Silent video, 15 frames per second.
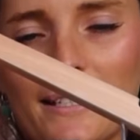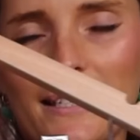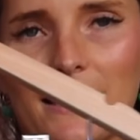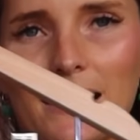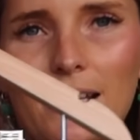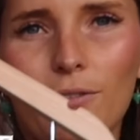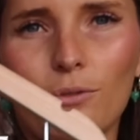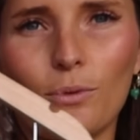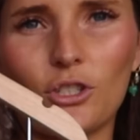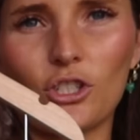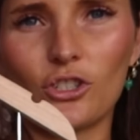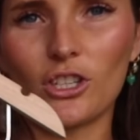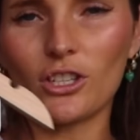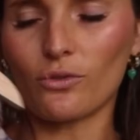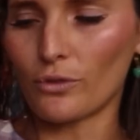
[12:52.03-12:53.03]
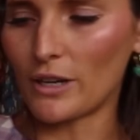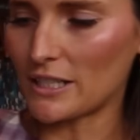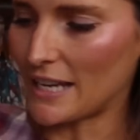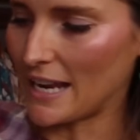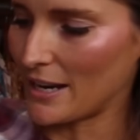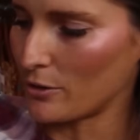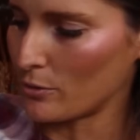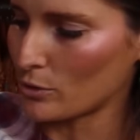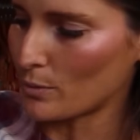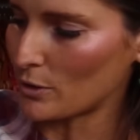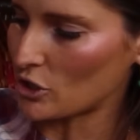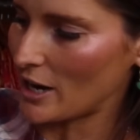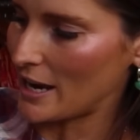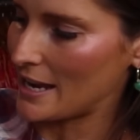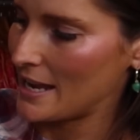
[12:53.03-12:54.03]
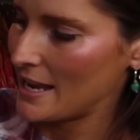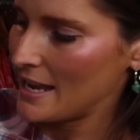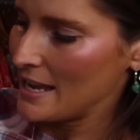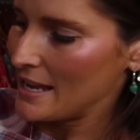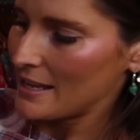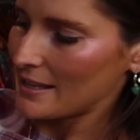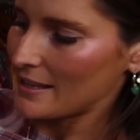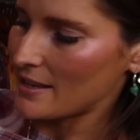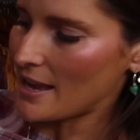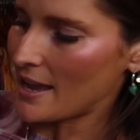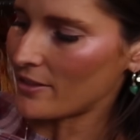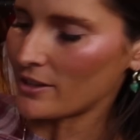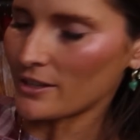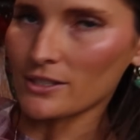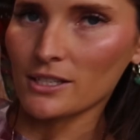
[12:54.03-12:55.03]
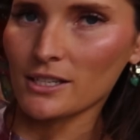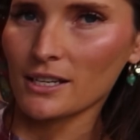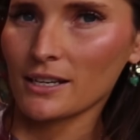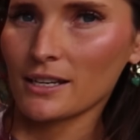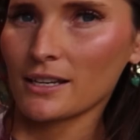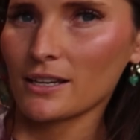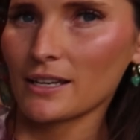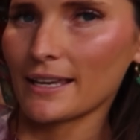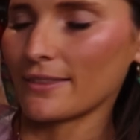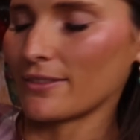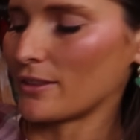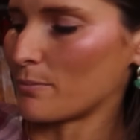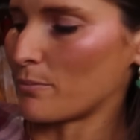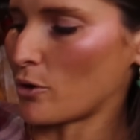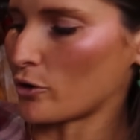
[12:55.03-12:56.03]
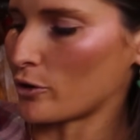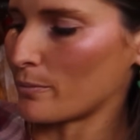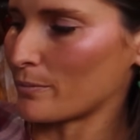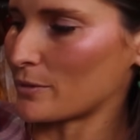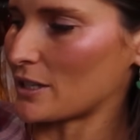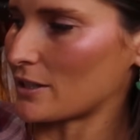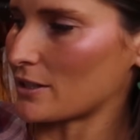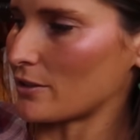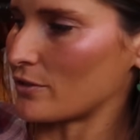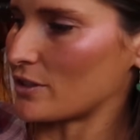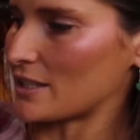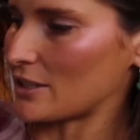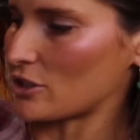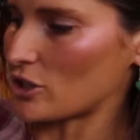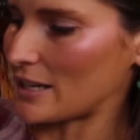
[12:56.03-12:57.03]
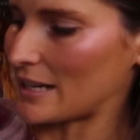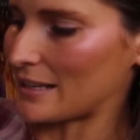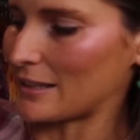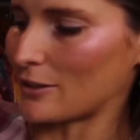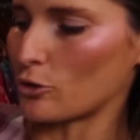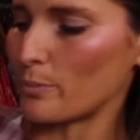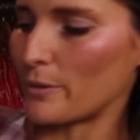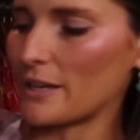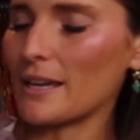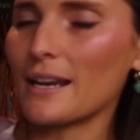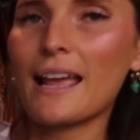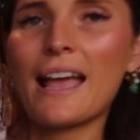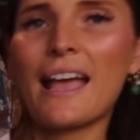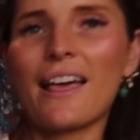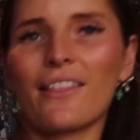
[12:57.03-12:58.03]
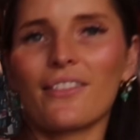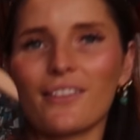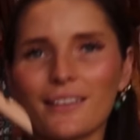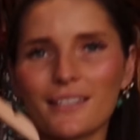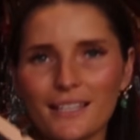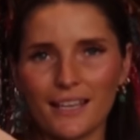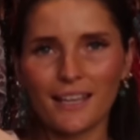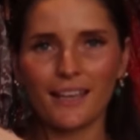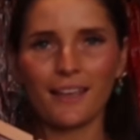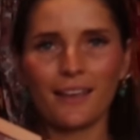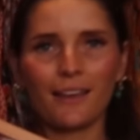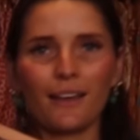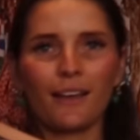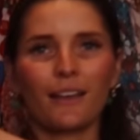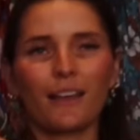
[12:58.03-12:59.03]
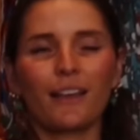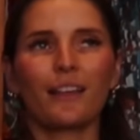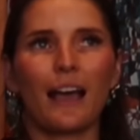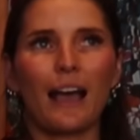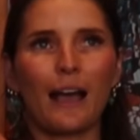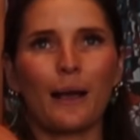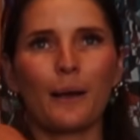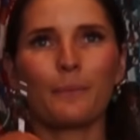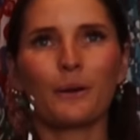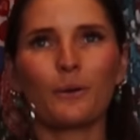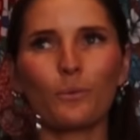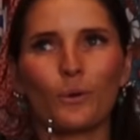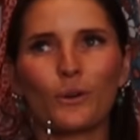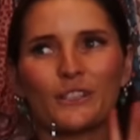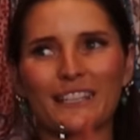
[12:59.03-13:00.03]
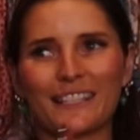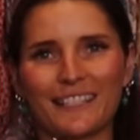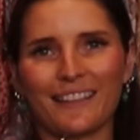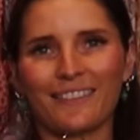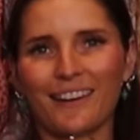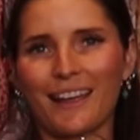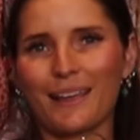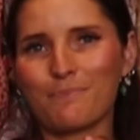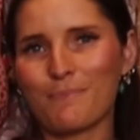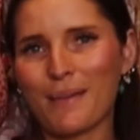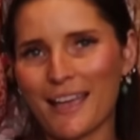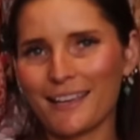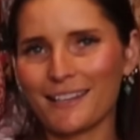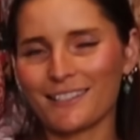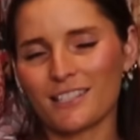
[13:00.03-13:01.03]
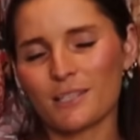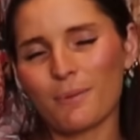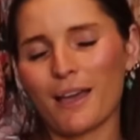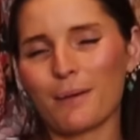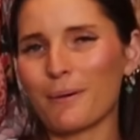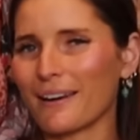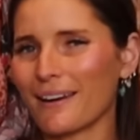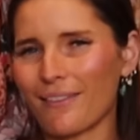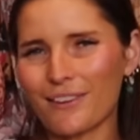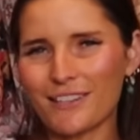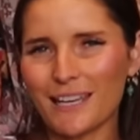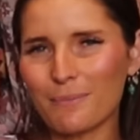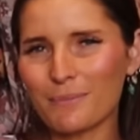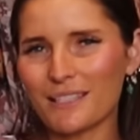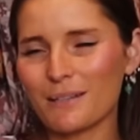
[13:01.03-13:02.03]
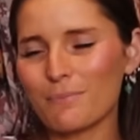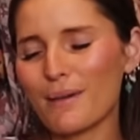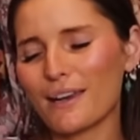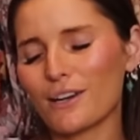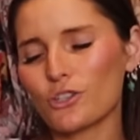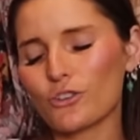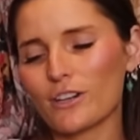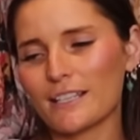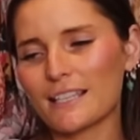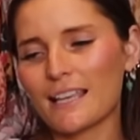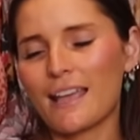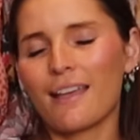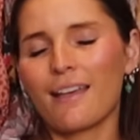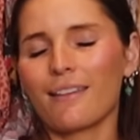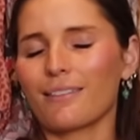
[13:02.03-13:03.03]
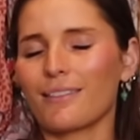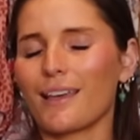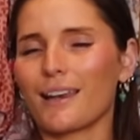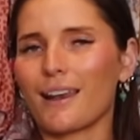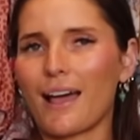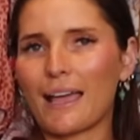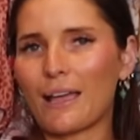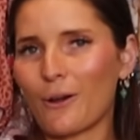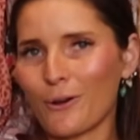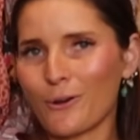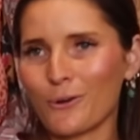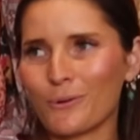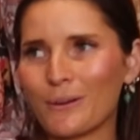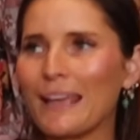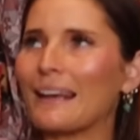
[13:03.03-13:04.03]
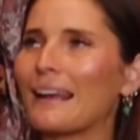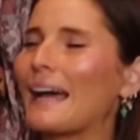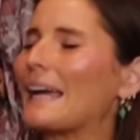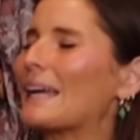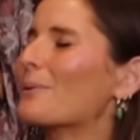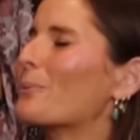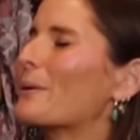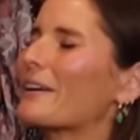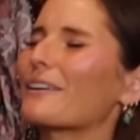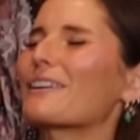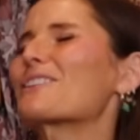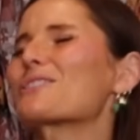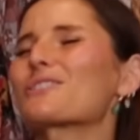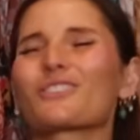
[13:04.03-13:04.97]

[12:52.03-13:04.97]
sleeves, which are just rectangles, which I gathered in the bottom to sort of cinch it in a little bit. This here was a set that I made inspired by another Damson Inspired dress that I own, and I wear it